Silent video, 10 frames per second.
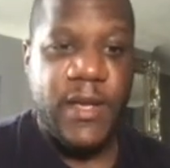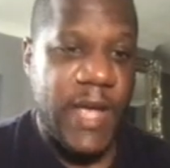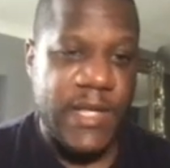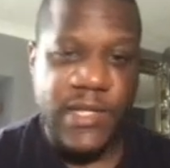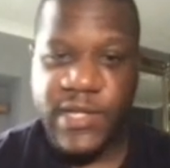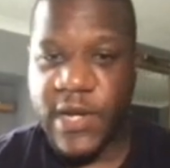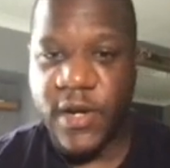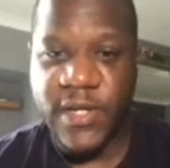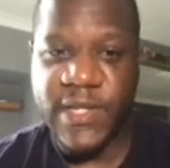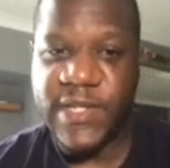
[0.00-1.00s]
As I said,
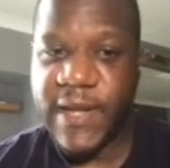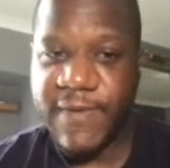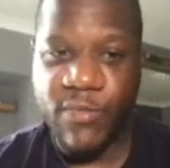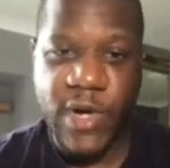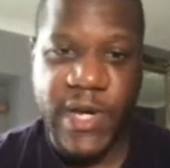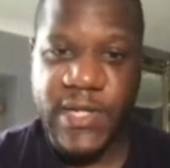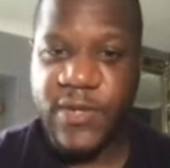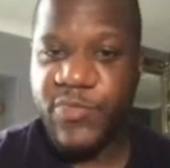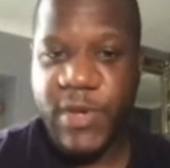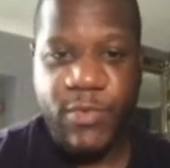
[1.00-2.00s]
I did seven wallets. Some people